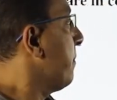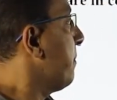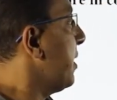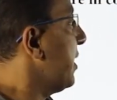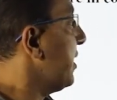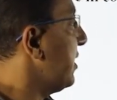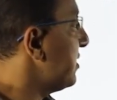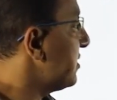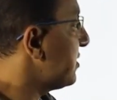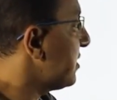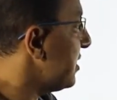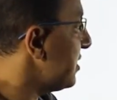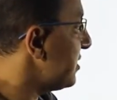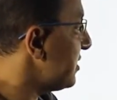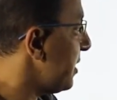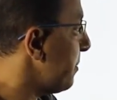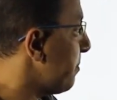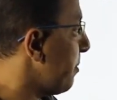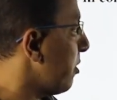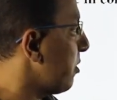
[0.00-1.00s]
minus
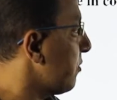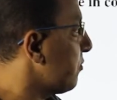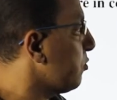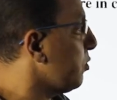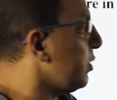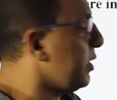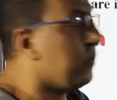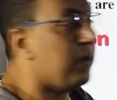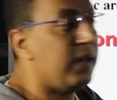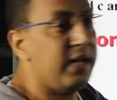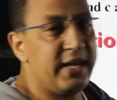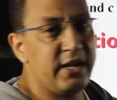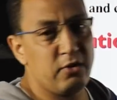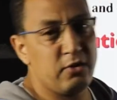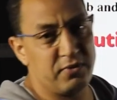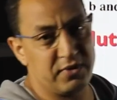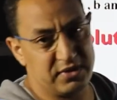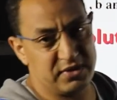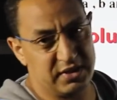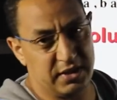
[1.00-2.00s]
3C power of 2 equal A
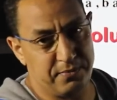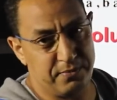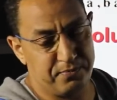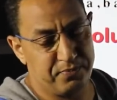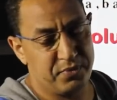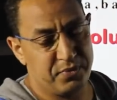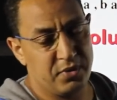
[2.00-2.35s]
over C.